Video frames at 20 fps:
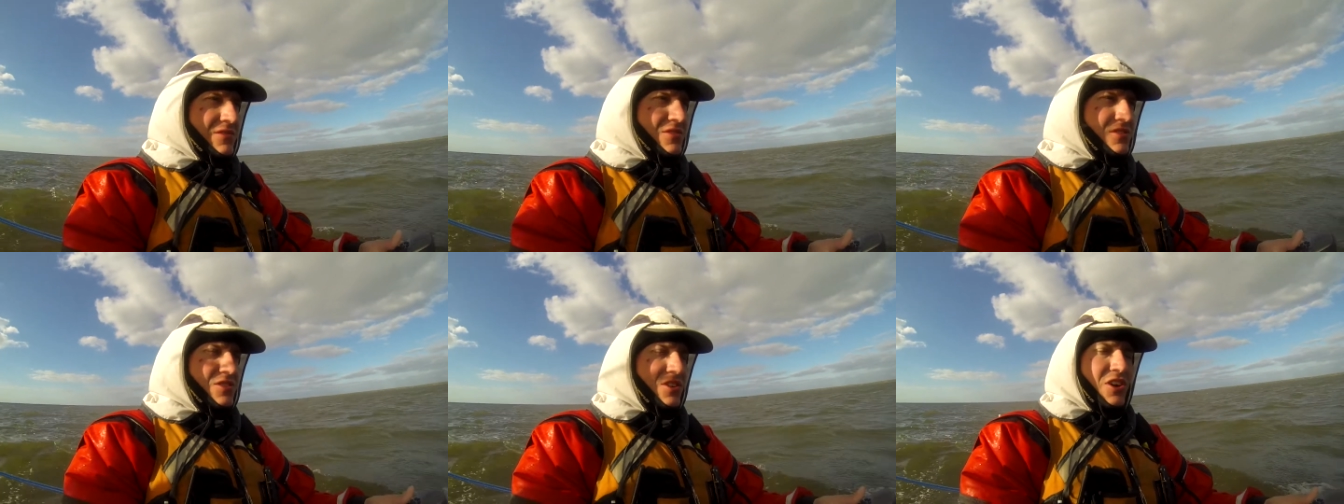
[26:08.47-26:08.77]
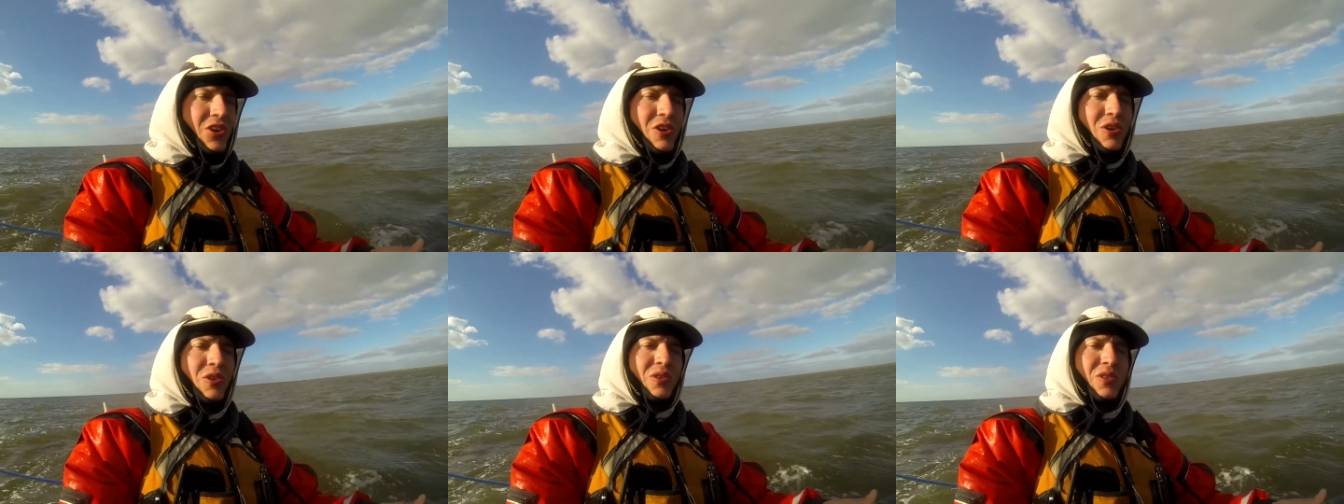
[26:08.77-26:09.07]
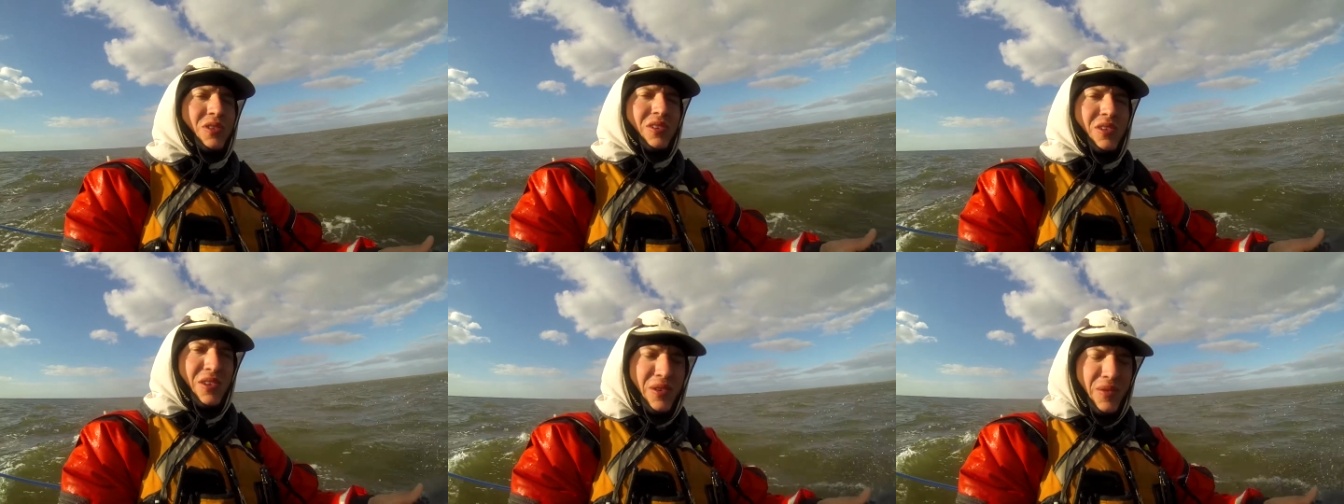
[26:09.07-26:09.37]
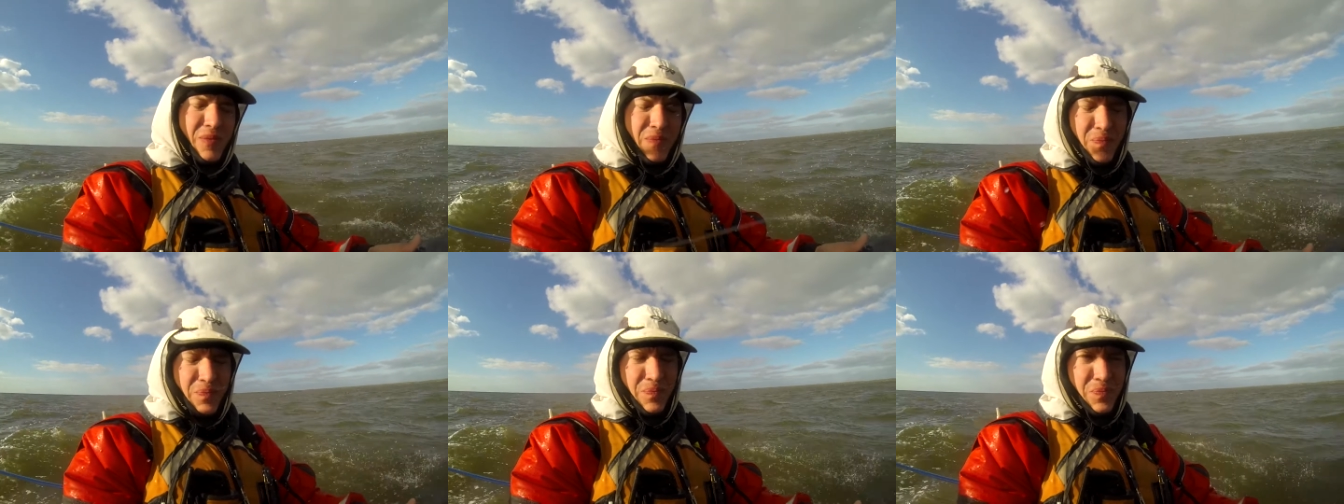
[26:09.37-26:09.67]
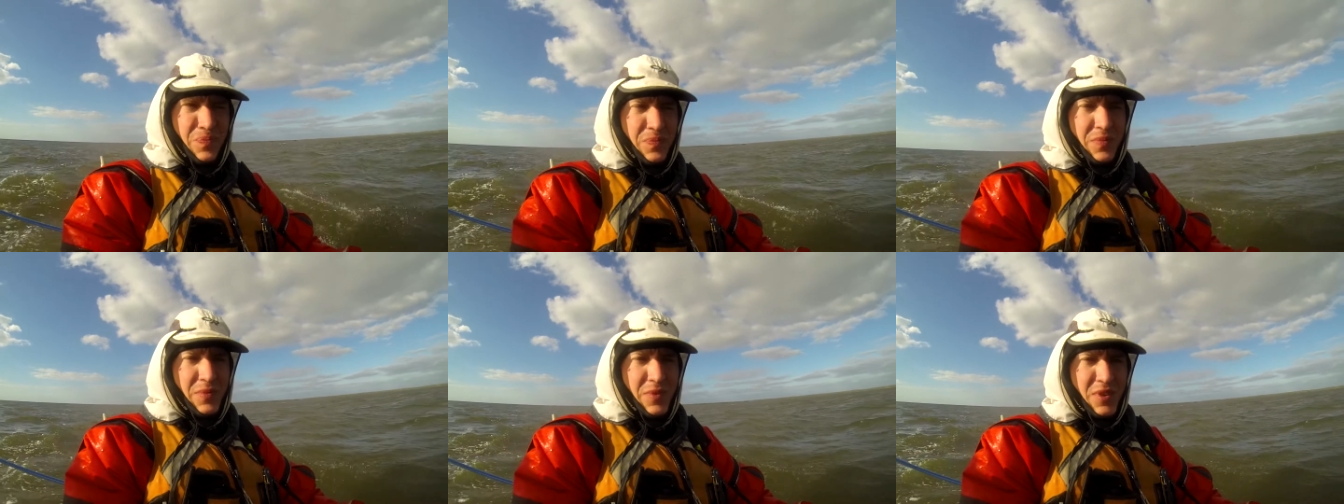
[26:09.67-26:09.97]
So
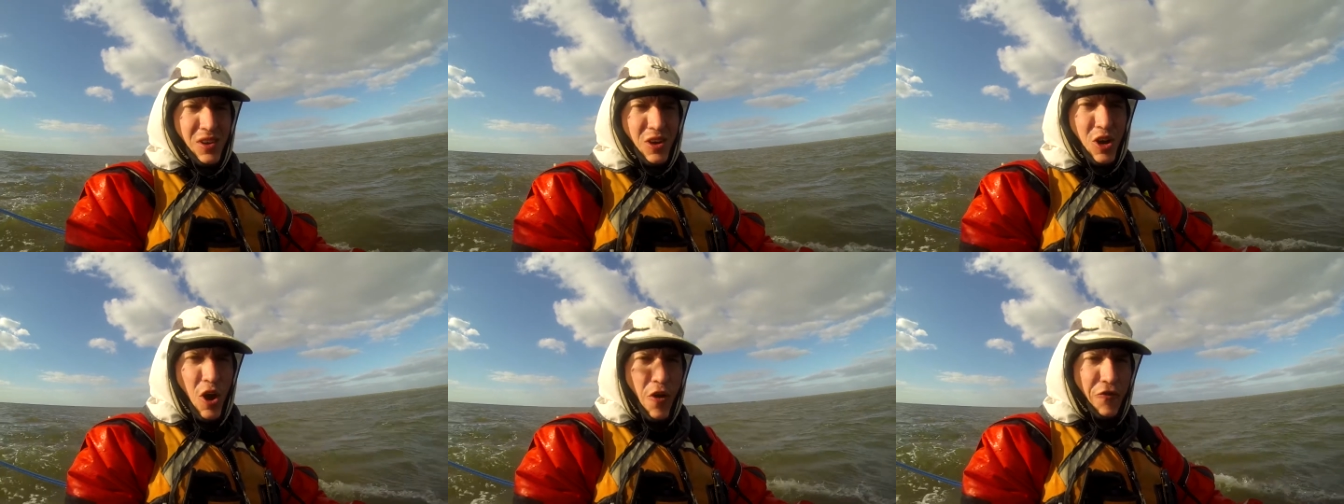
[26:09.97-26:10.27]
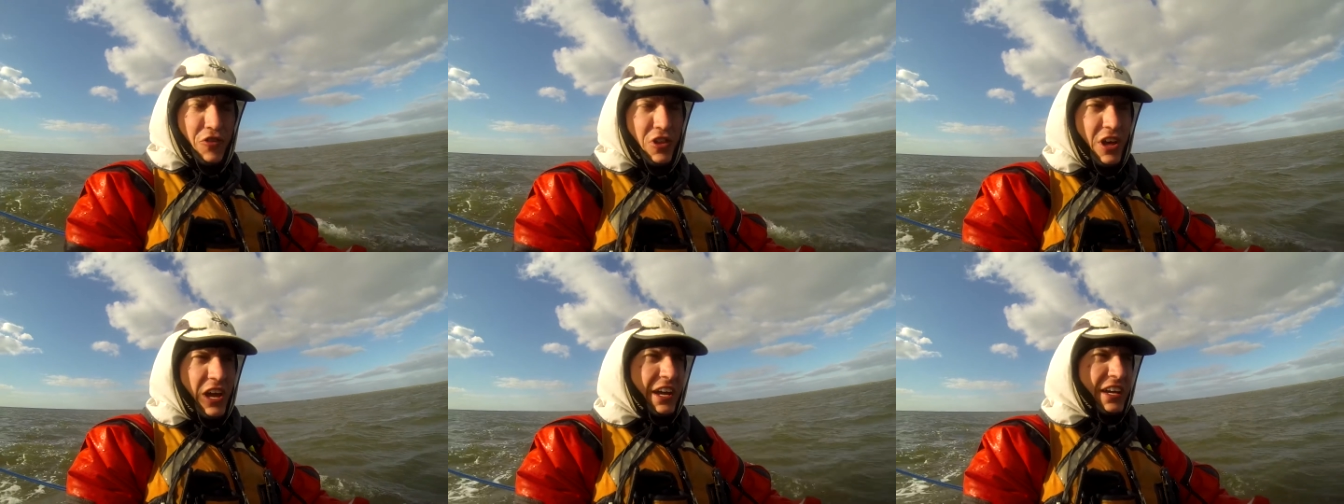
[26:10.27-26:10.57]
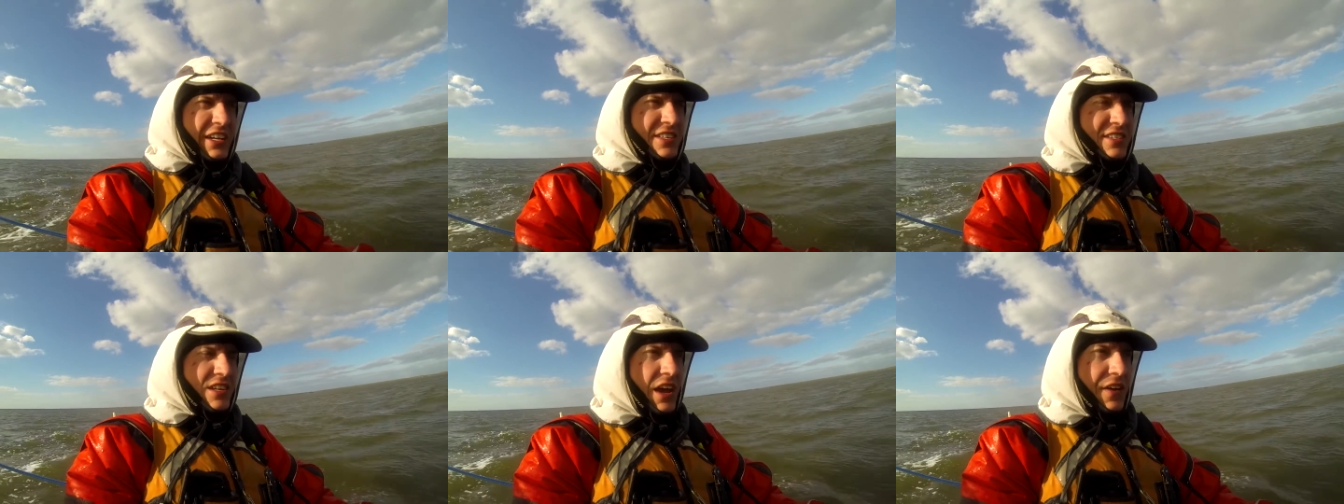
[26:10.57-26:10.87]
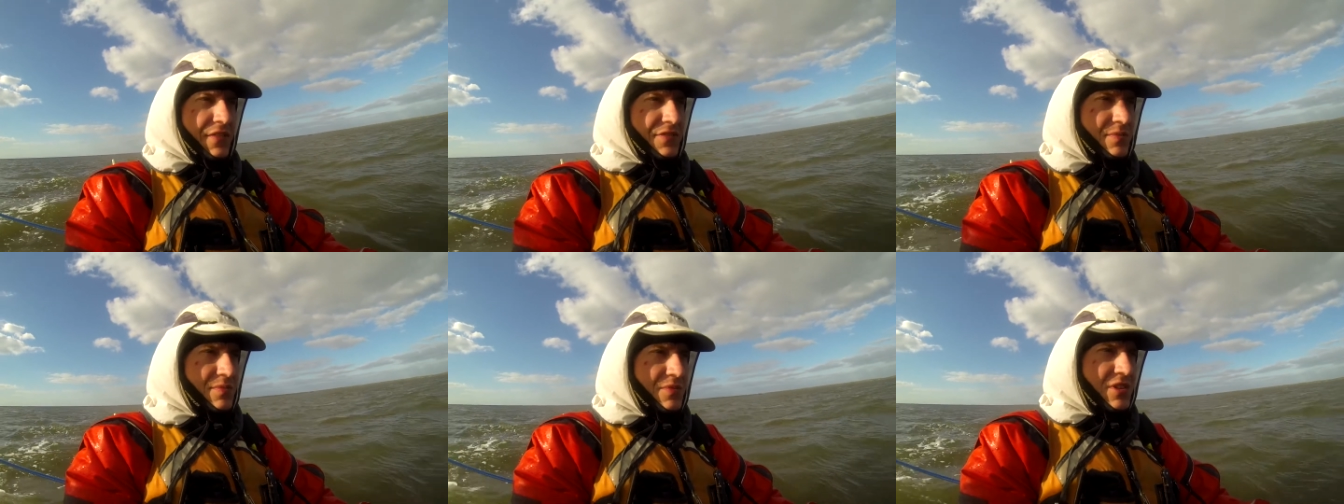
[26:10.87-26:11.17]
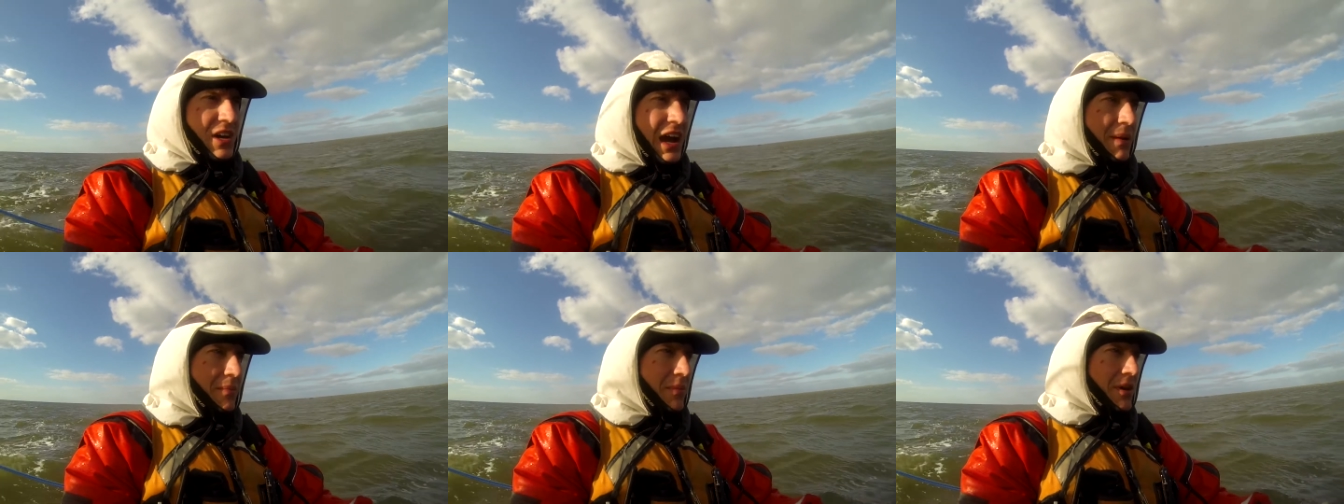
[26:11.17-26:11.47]
hopefully I can save some
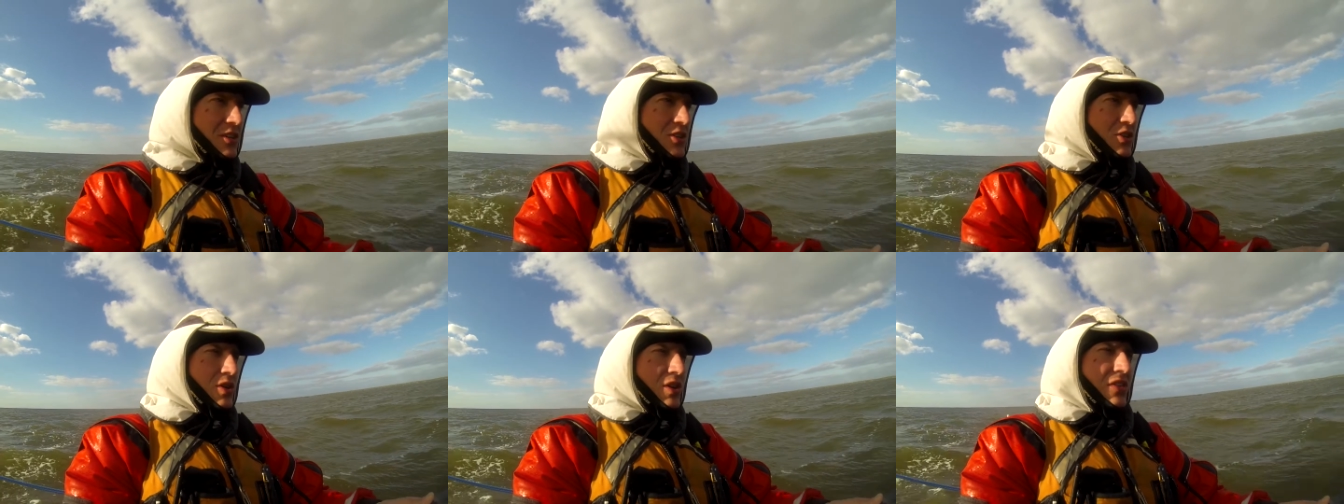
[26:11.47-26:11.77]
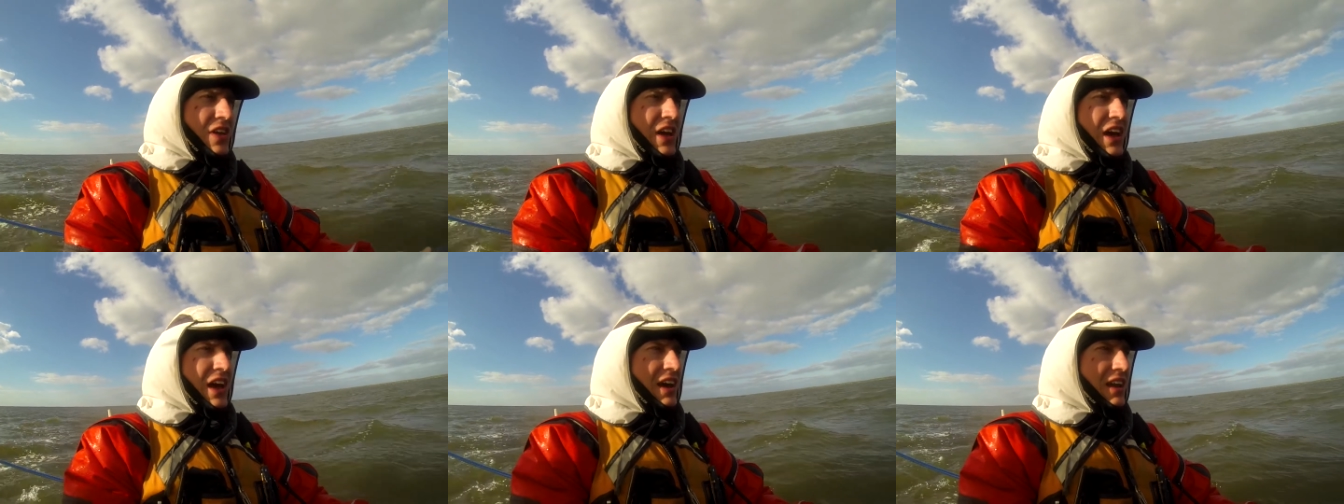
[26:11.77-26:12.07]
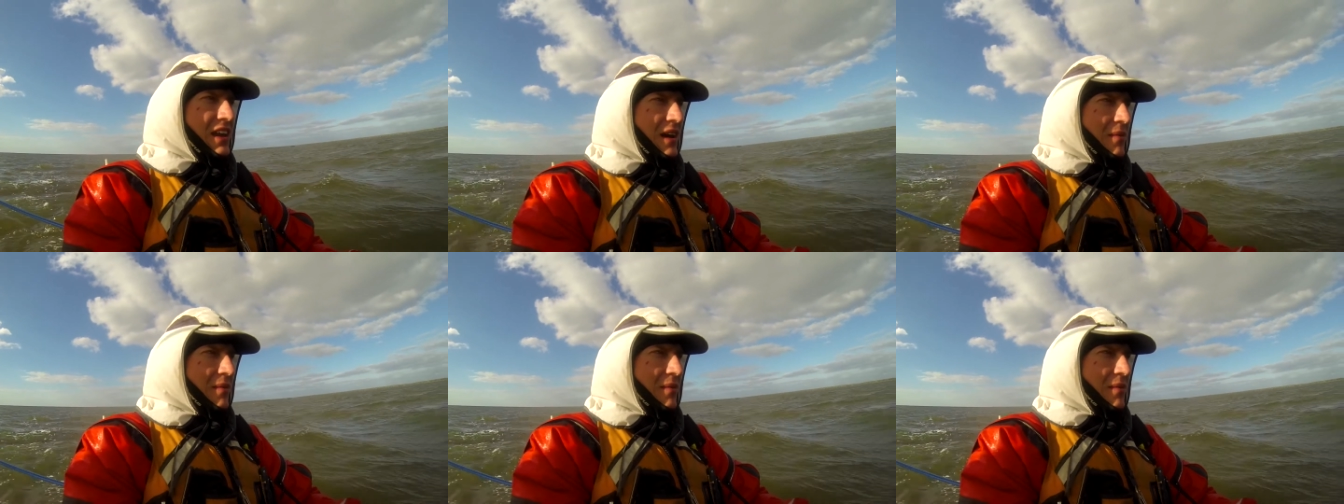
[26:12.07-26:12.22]
time by doing that.